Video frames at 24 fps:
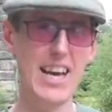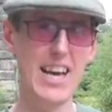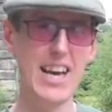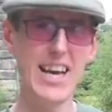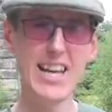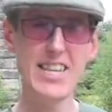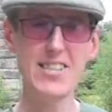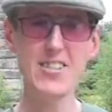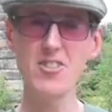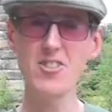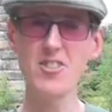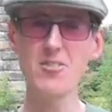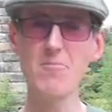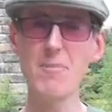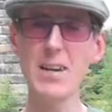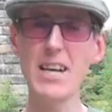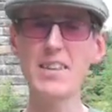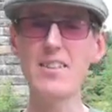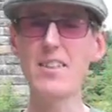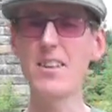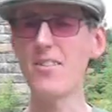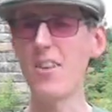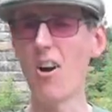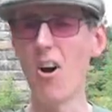It doesn't
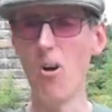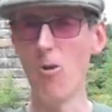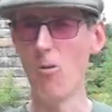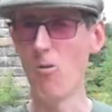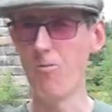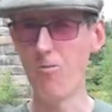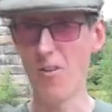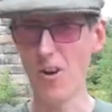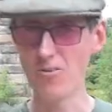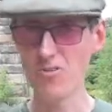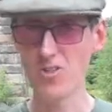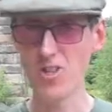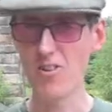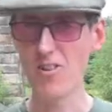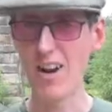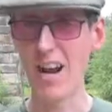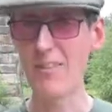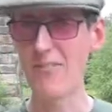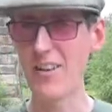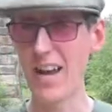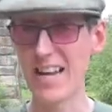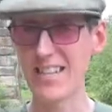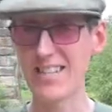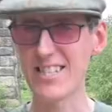mean that the whole
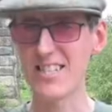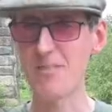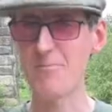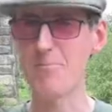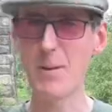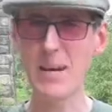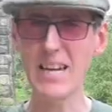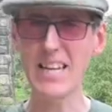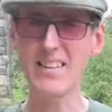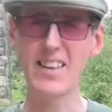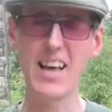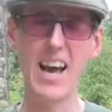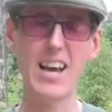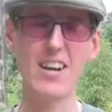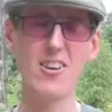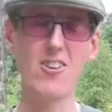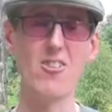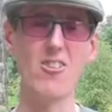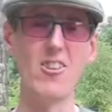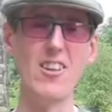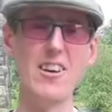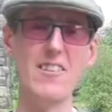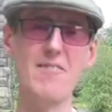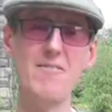photograph has to be that
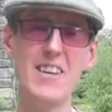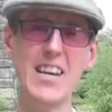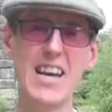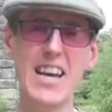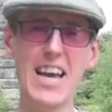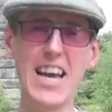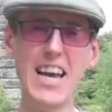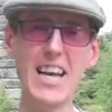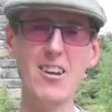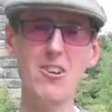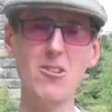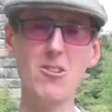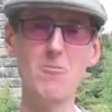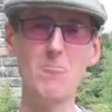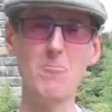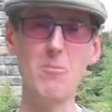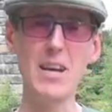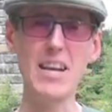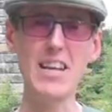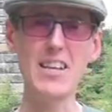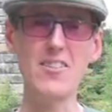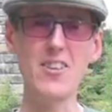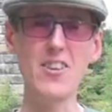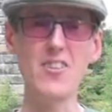colour. It could
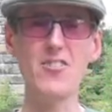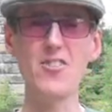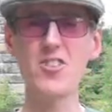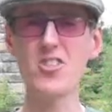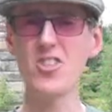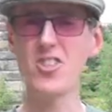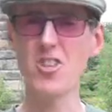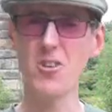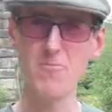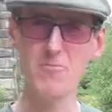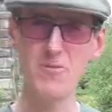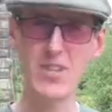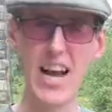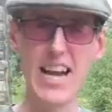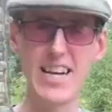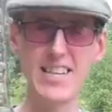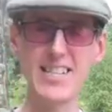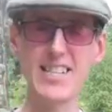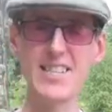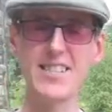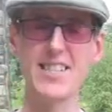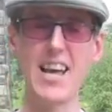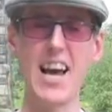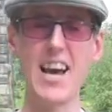be that the
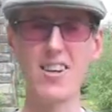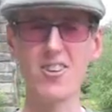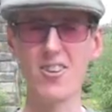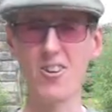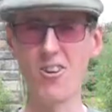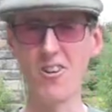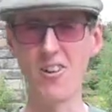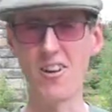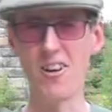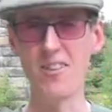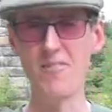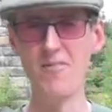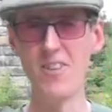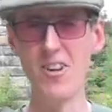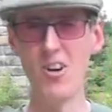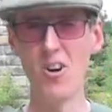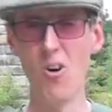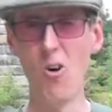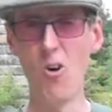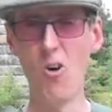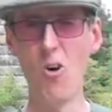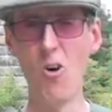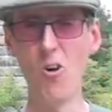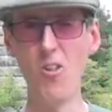subject is that colour,
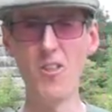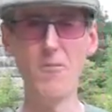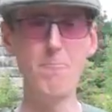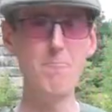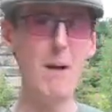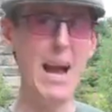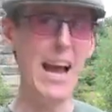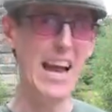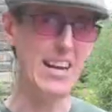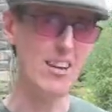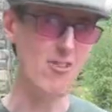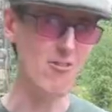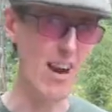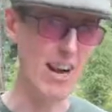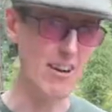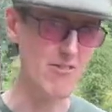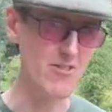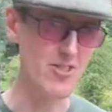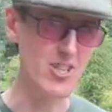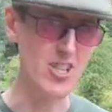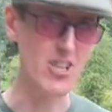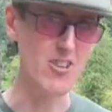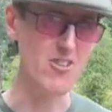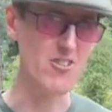or the
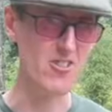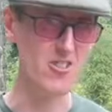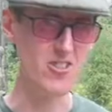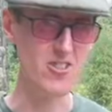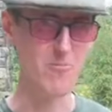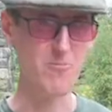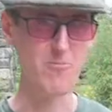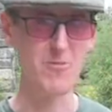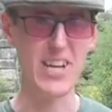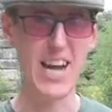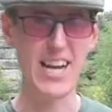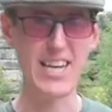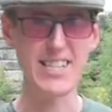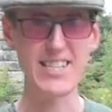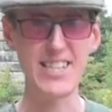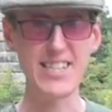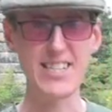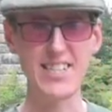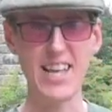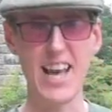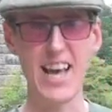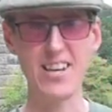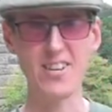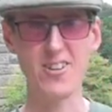background to your subject is
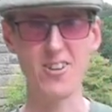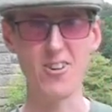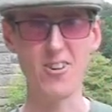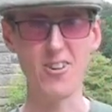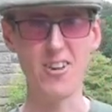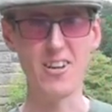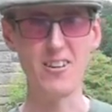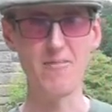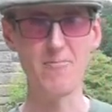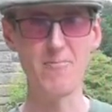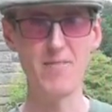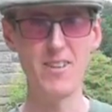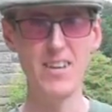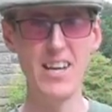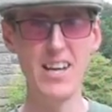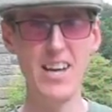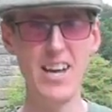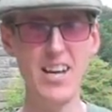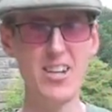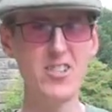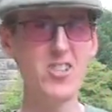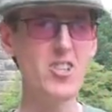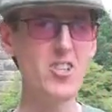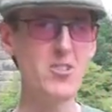that colour.
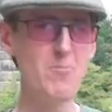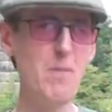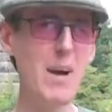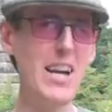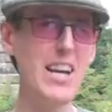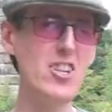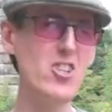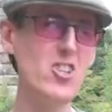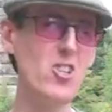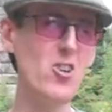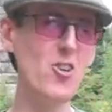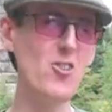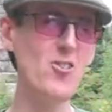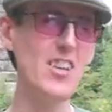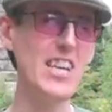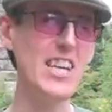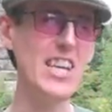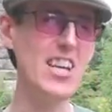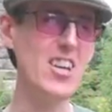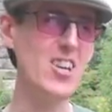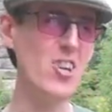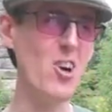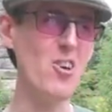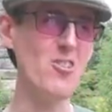Just make sure that
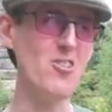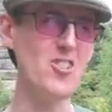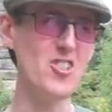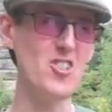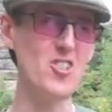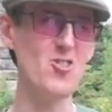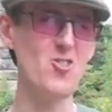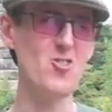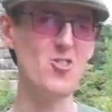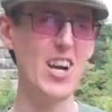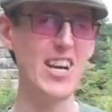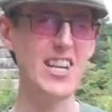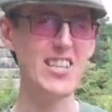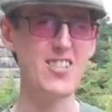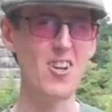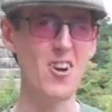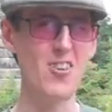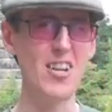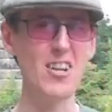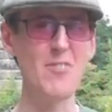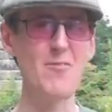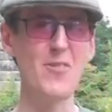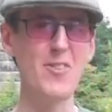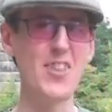you concentrate
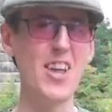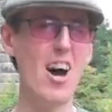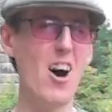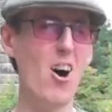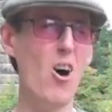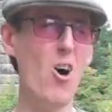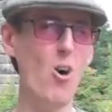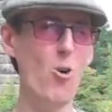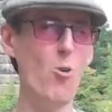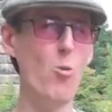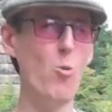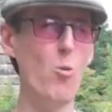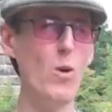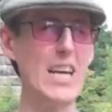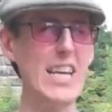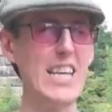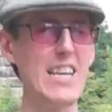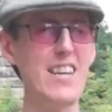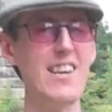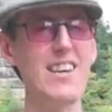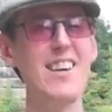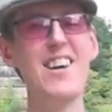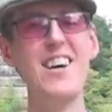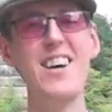on it for that whole week
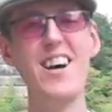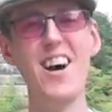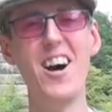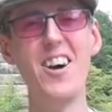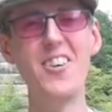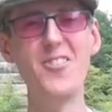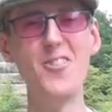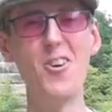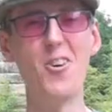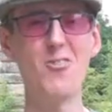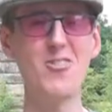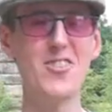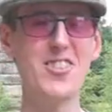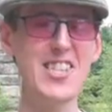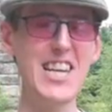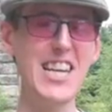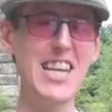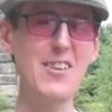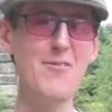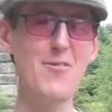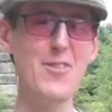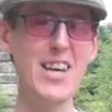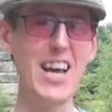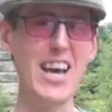and not
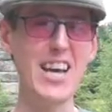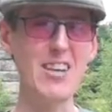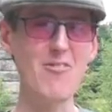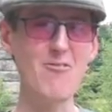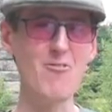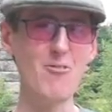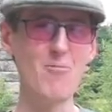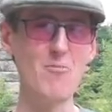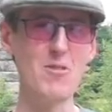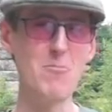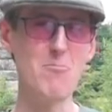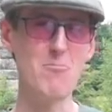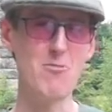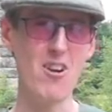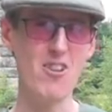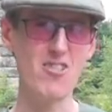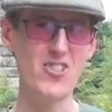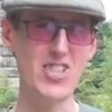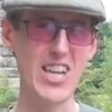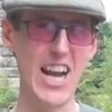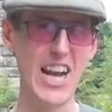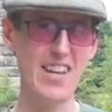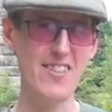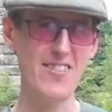deviate from the
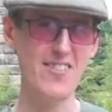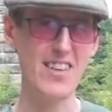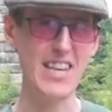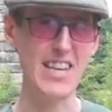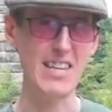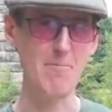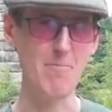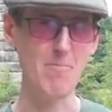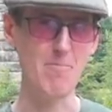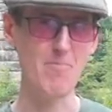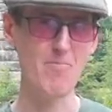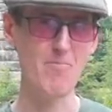project theme.